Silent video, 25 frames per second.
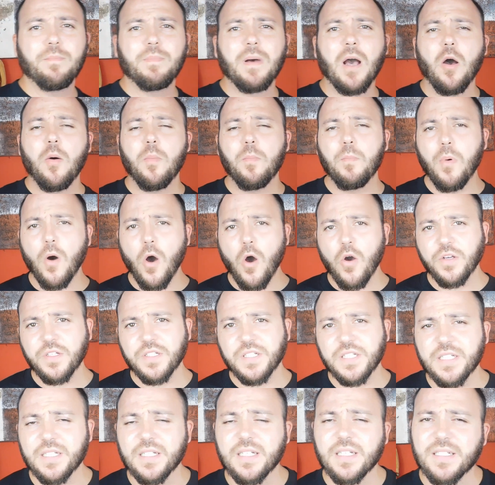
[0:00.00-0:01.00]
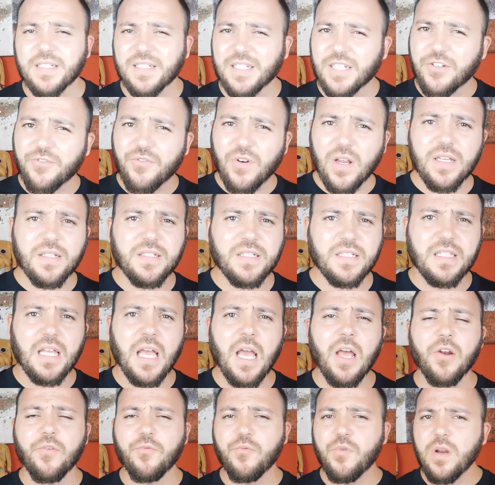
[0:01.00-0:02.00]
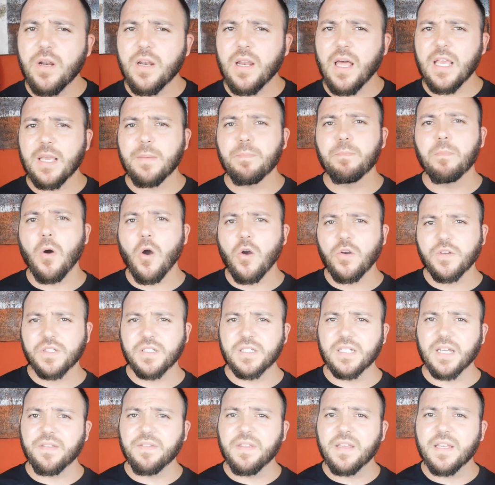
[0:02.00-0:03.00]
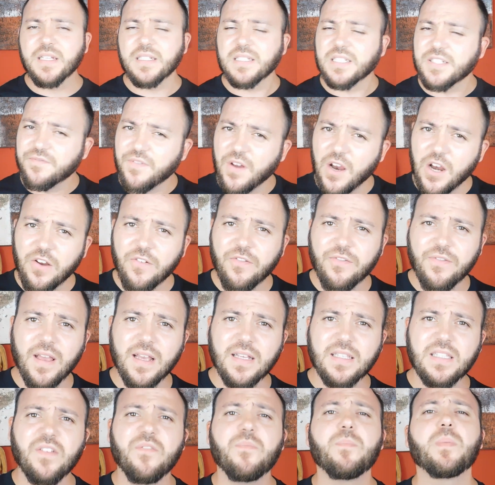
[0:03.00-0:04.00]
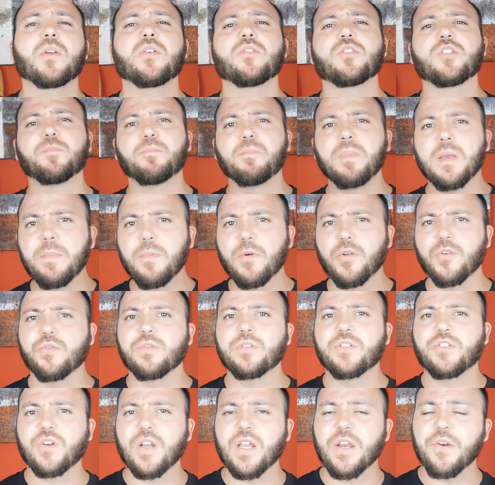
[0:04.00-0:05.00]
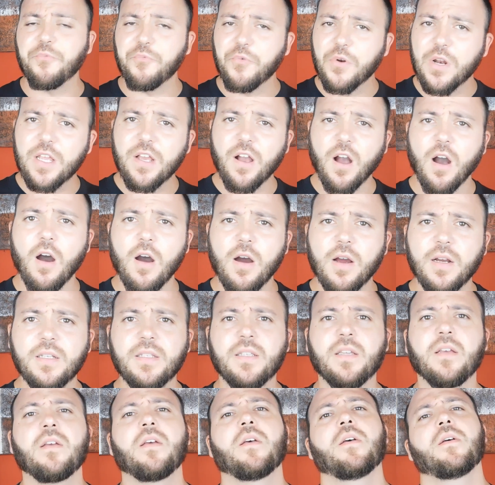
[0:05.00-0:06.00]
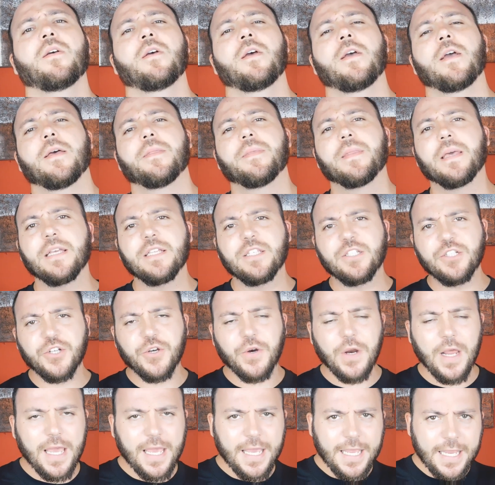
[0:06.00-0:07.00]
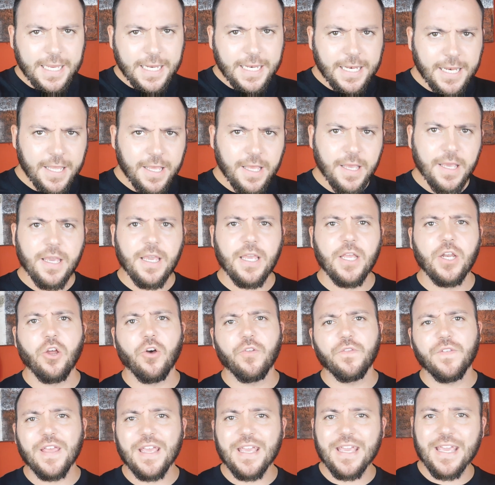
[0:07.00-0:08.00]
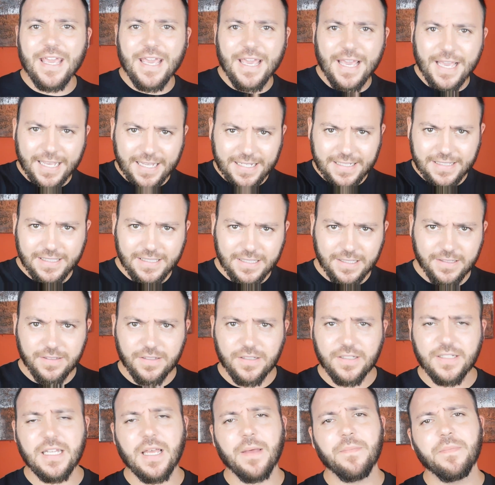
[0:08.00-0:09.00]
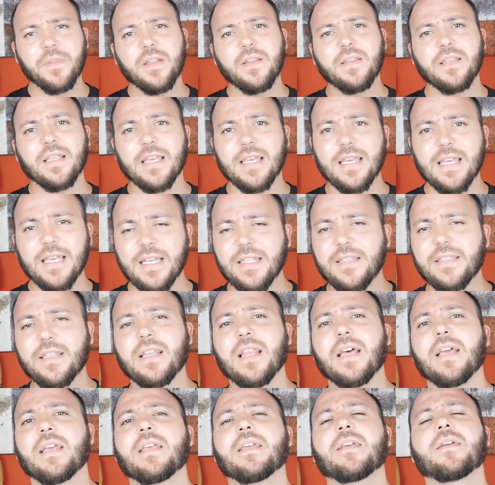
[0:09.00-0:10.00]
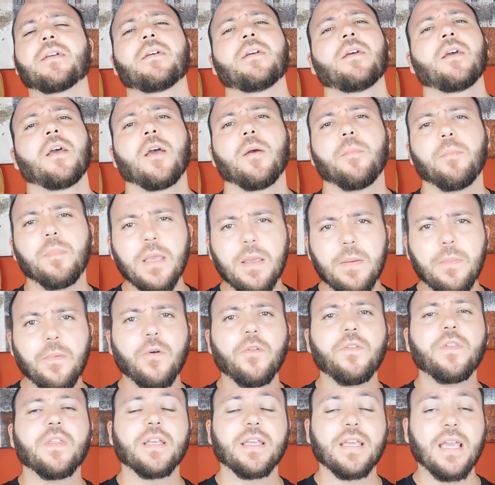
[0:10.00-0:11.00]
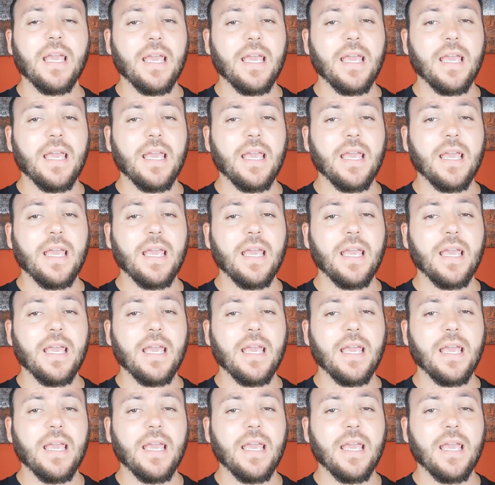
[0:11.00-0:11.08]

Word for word: about boxing, is a great style. I really like boxing. I think it's very effective because people train really hard. They train, you know, they hit something, they hit like people, they